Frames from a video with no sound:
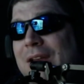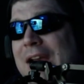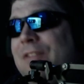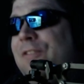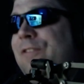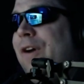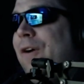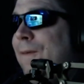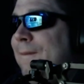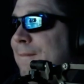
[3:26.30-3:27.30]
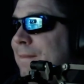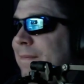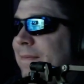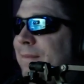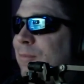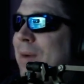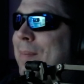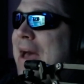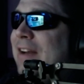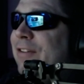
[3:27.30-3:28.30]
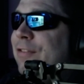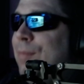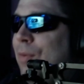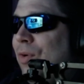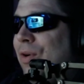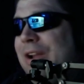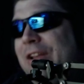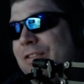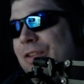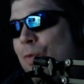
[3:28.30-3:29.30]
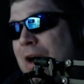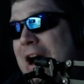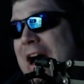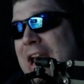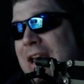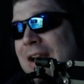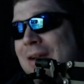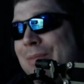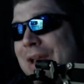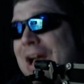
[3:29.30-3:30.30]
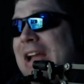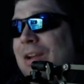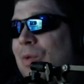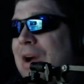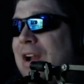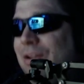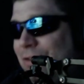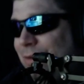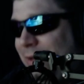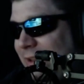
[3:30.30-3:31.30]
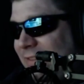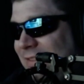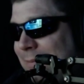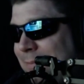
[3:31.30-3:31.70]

And so what matters more is the why behind it. Why are you doing this?